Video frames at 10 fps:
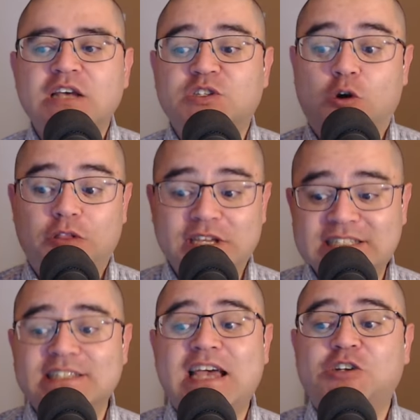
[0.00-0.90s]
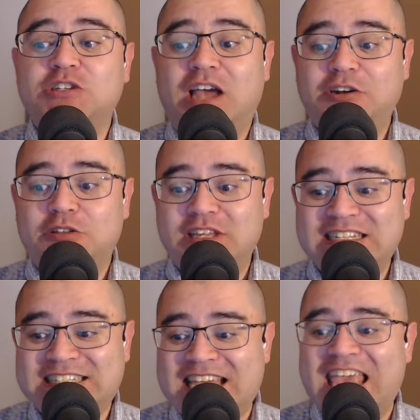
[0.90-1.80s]
So this is actually under the
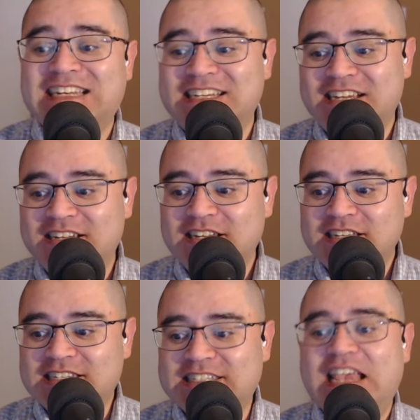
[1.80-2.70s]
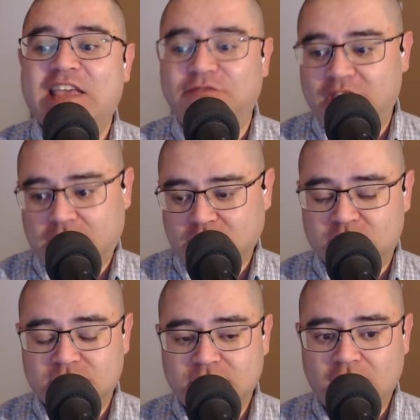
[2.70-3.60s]
data
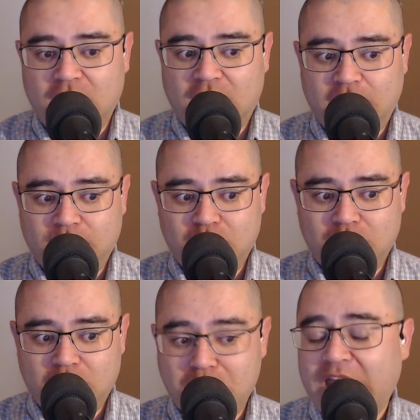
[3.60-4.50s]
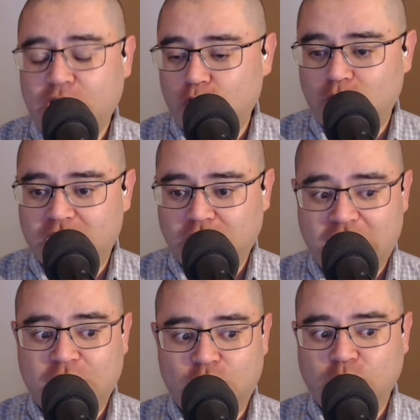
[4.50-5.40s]
savings uh, menu in
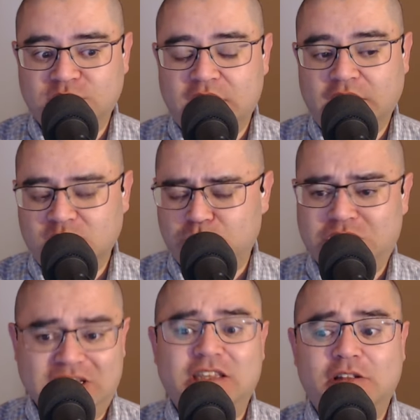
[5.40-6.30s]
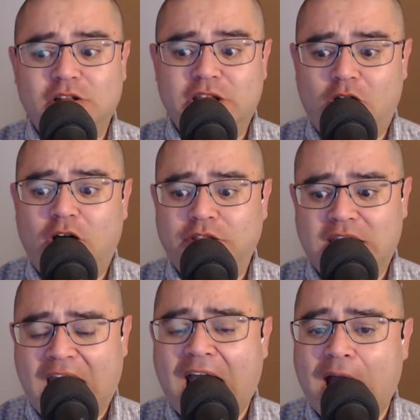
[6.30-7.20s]
in those settings, particularly on
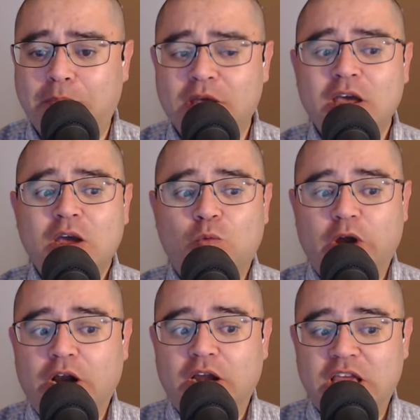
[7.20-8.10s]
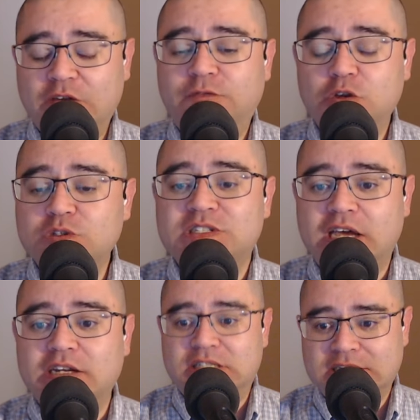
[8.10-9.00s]
the app, where if you
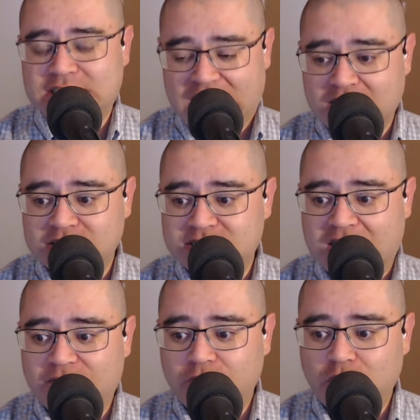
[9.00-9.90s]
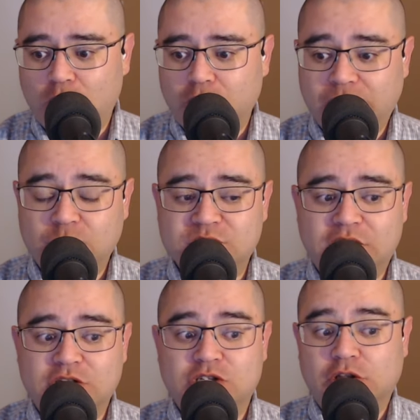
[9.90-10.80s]
set data saver or if you
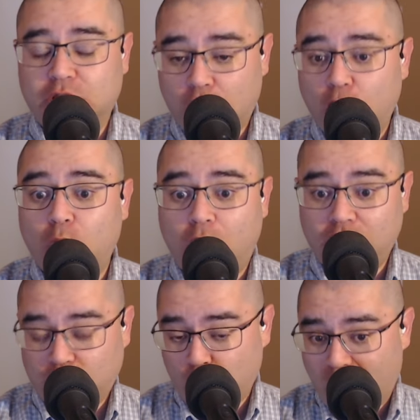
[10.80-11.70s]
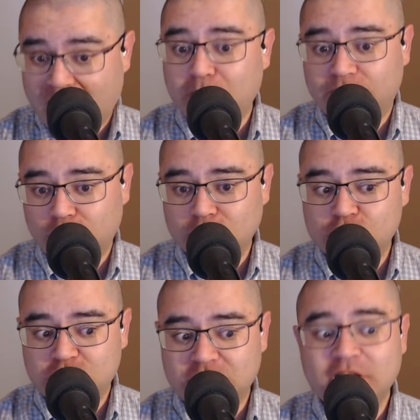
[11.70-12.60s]
set it to low on the web
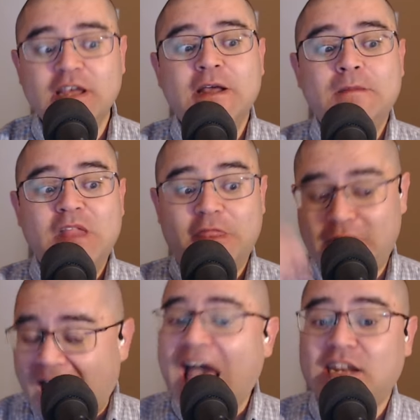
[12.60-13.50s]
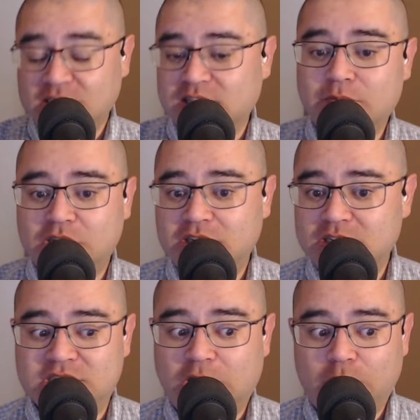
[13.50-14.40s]
version, that is limited
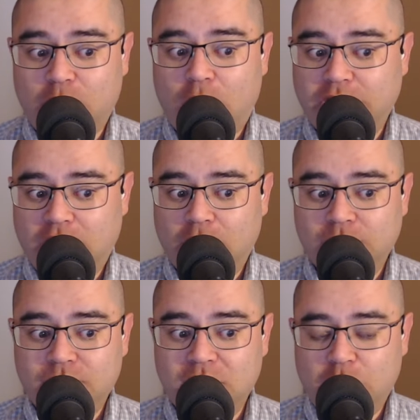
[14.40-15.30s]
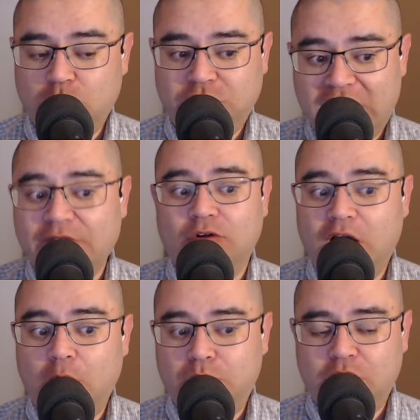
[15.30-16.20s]
to stereo audio it will
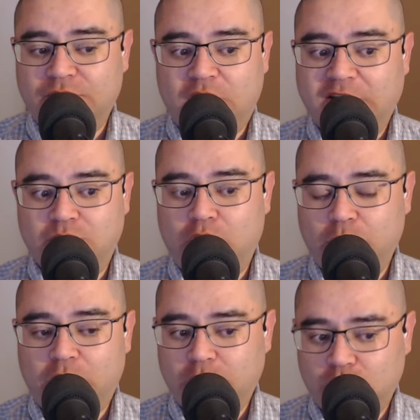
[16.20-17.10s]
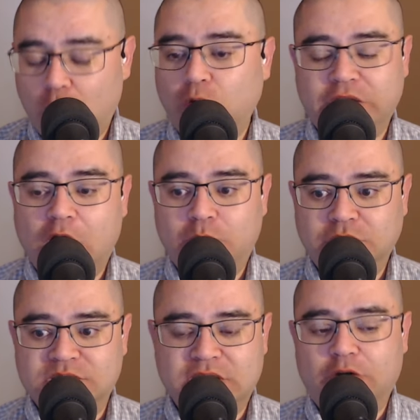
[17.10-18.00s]
never output 5.1. It will only
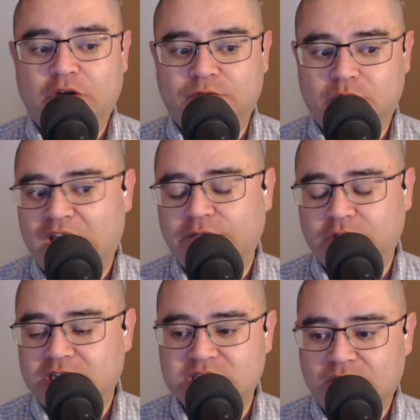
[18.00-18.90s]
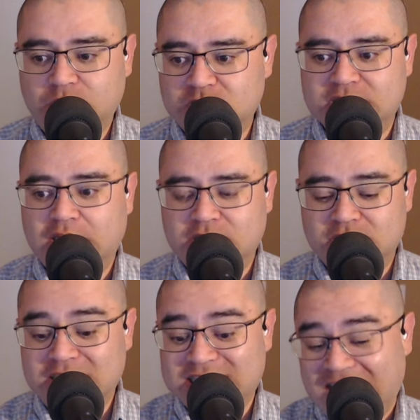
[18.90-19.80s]
output stereo from Netflix if you set it
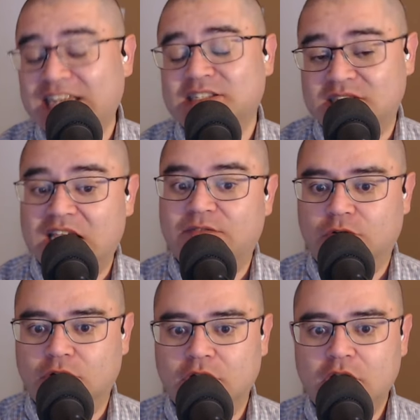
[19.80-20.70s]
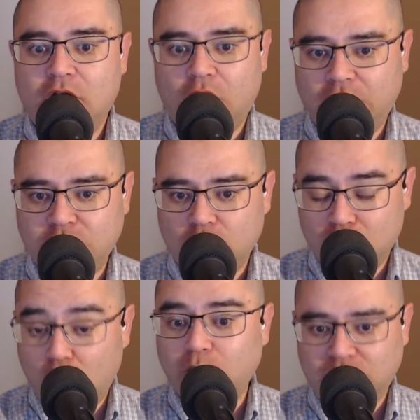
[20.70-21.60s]
to the data saver on
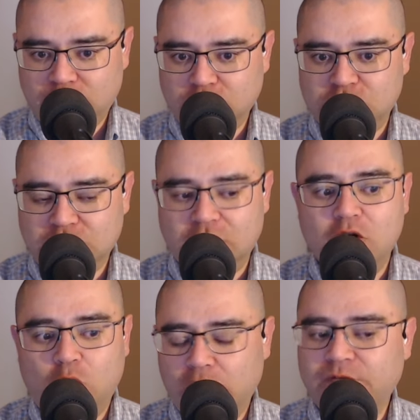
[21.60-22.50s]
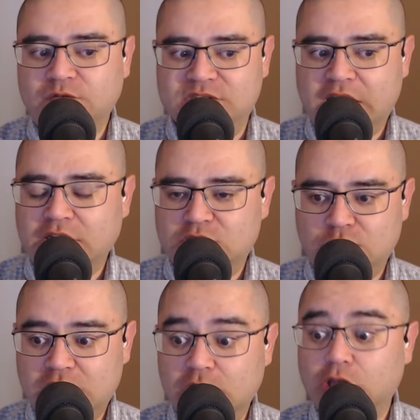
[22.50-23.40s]
your mobile version or if you've set it
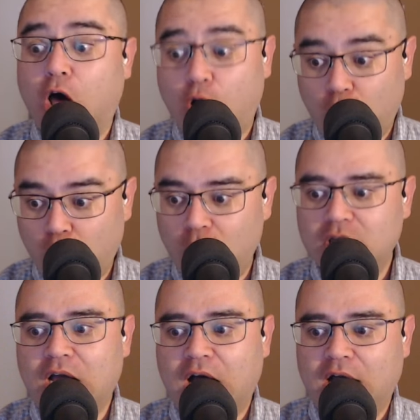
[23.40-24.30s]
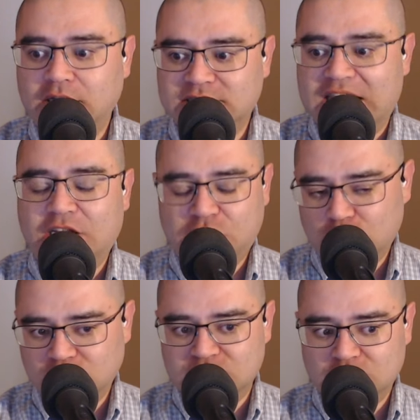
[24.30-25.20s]
to the low uh, data
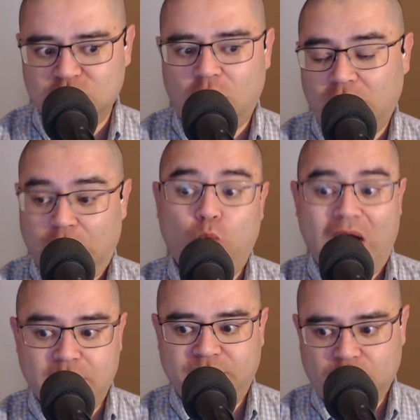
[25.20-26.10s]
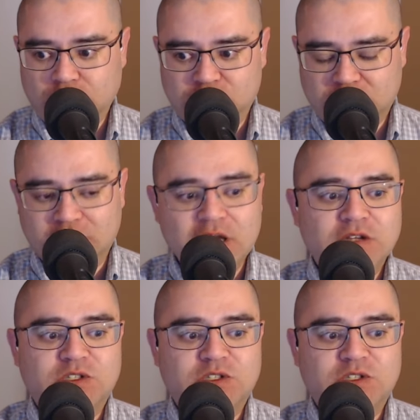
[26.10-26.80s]
usage on the web version.